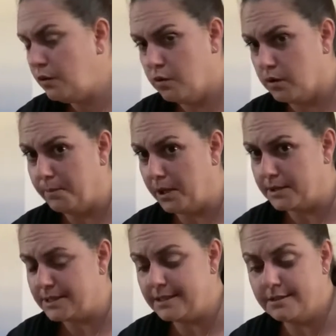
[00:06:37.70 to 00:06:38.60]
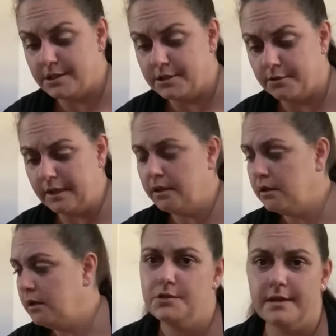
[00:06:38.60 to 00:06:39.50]
or bonded to do it.
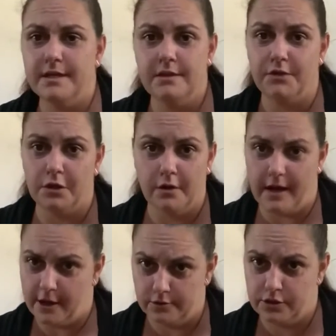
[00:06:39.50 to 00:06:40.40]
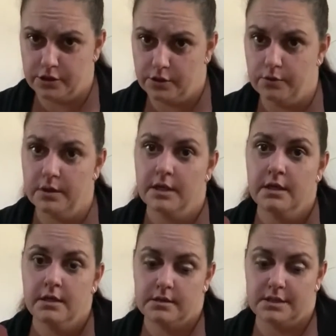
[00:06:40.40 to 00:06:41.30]
So I need to figure out how to
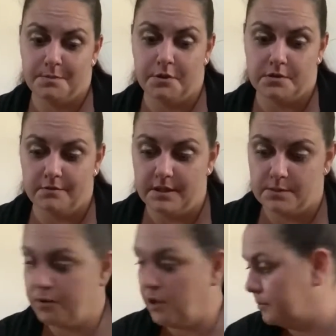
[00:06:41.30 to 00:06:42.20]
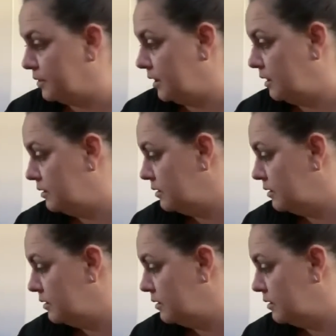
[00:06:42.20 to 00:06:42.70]
dispose of this properly.